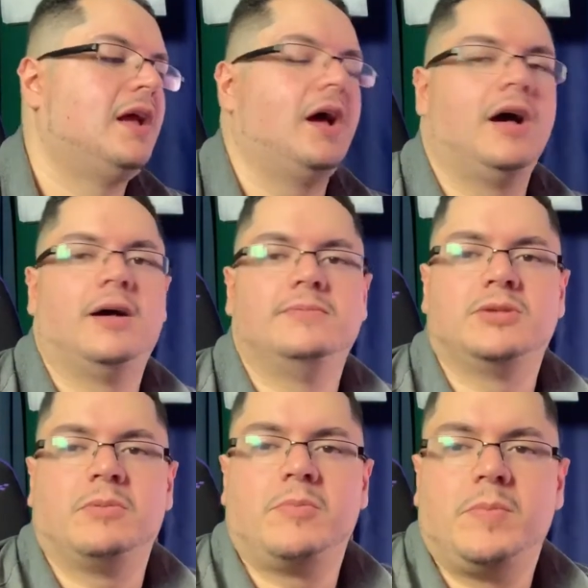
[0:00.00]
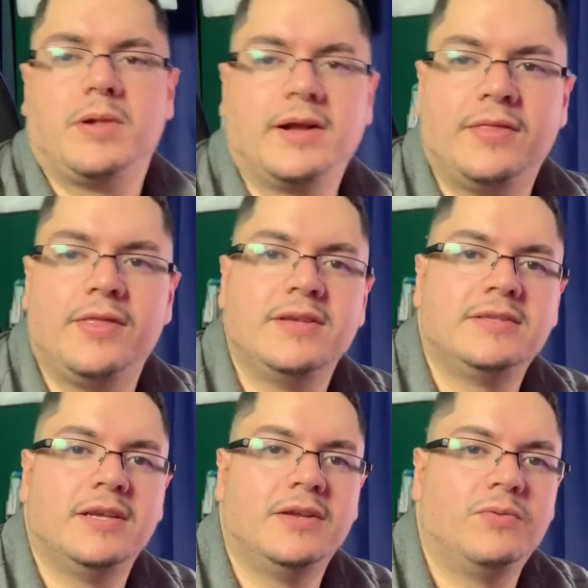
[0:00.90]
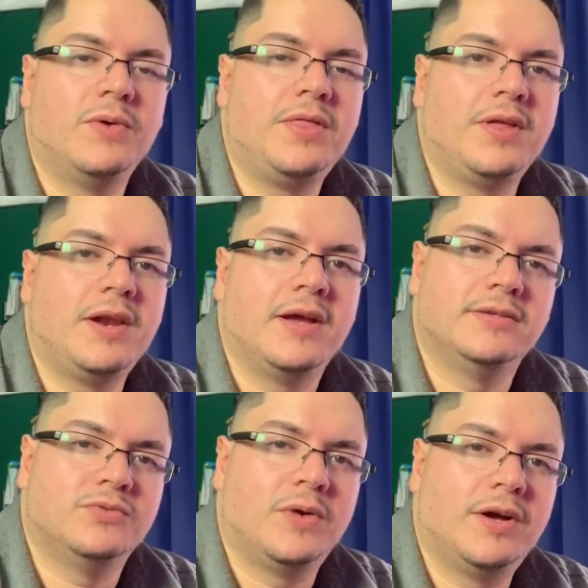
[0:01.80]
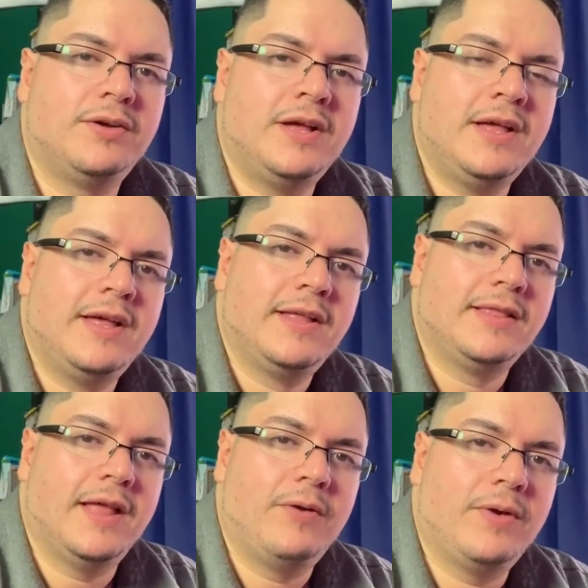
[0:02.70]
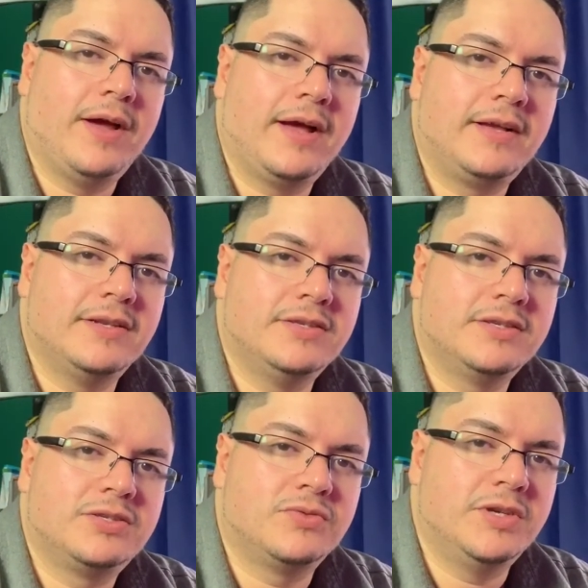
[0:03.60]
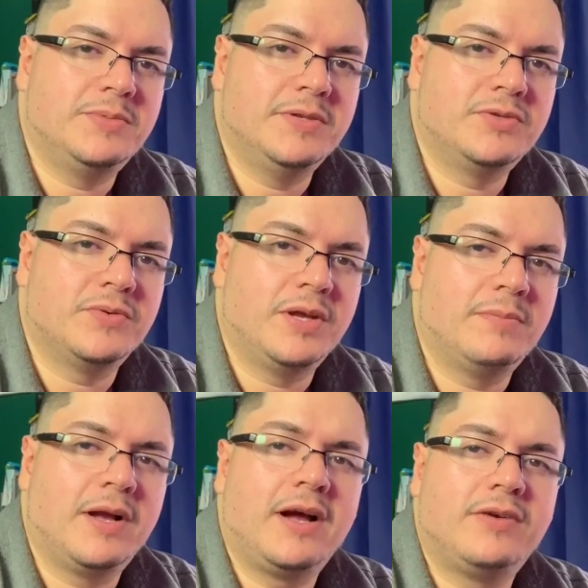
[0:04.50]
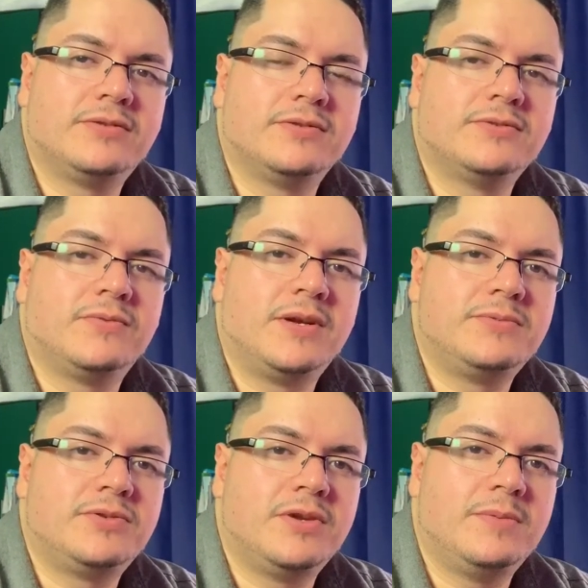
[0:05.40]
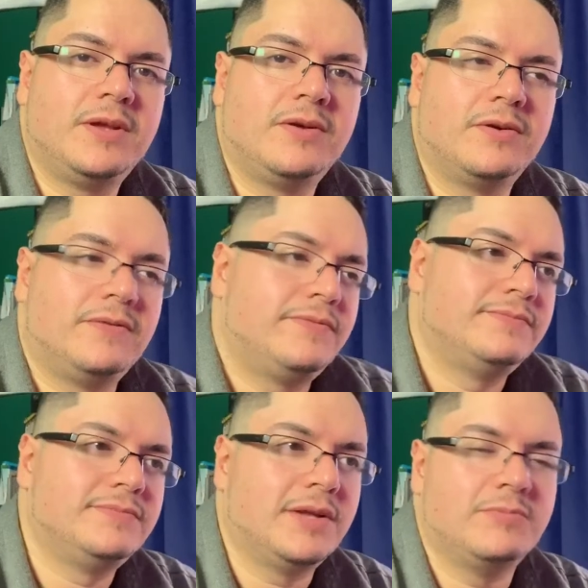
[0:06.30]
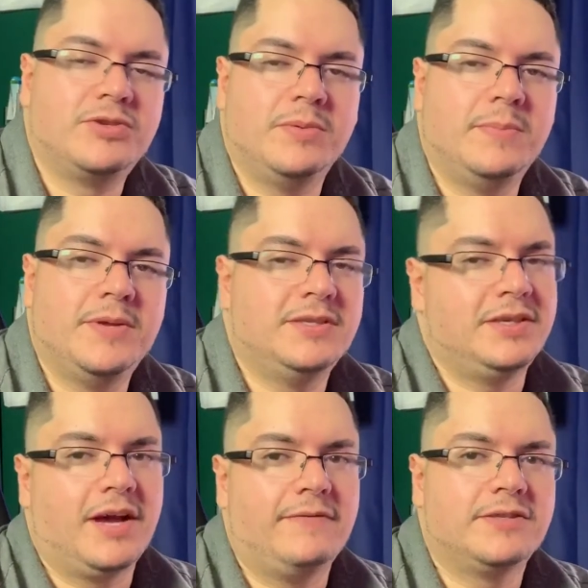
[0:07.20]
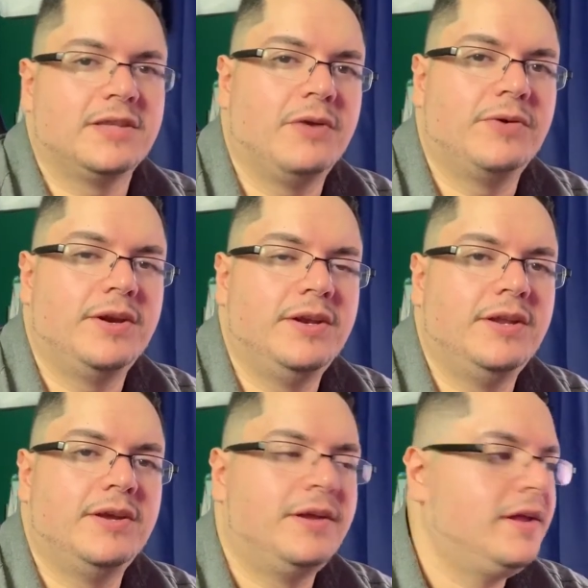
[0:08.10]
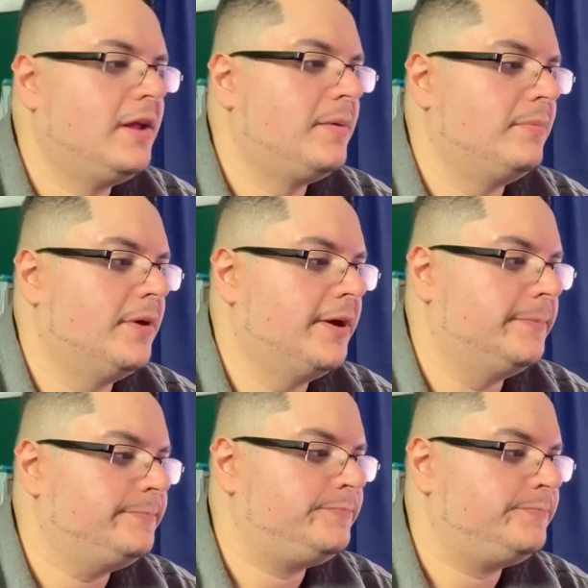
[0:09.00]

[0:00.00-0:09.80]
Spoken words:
So I'm going to be plugging this in with it as well. That way I can just switch between my consoles when I'm streaming, or if I'm streaming PC, obviously I wouldn't need it. But